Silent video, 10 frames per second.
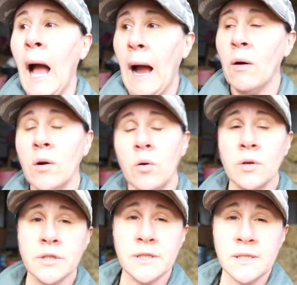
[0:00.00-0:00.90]
Our
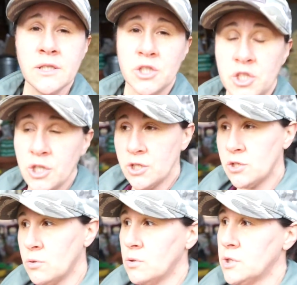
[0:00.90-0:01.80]
horses, just
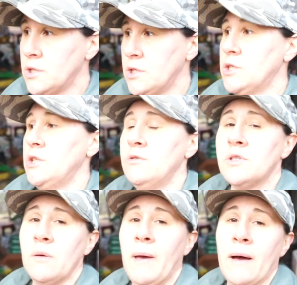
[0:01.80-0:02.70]
the horses, use
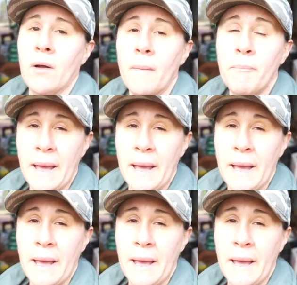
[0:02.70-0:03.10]
about a